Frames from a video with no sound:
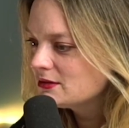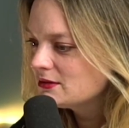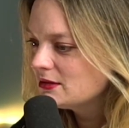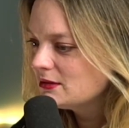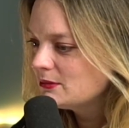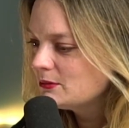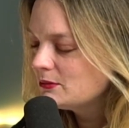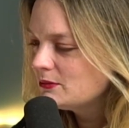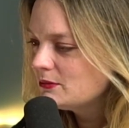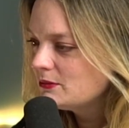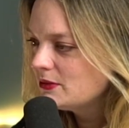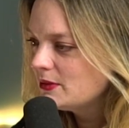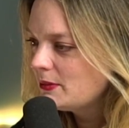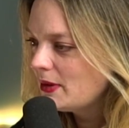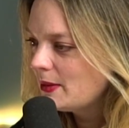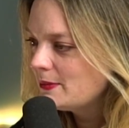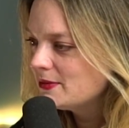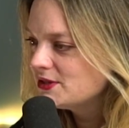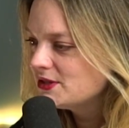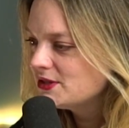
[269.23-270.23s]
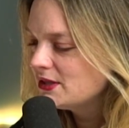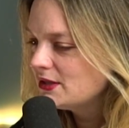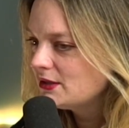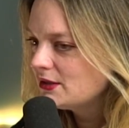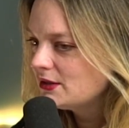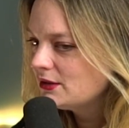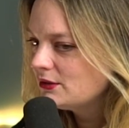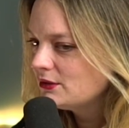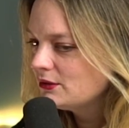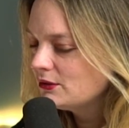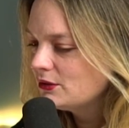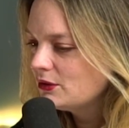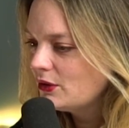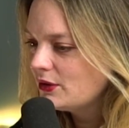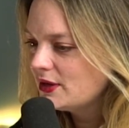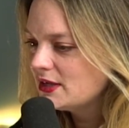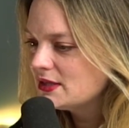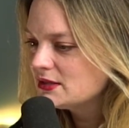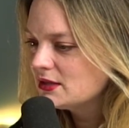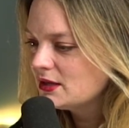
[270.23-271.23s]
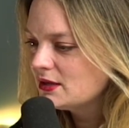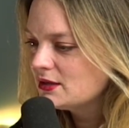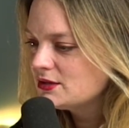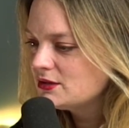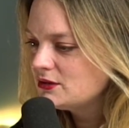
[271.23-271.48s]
The publisher got in touch.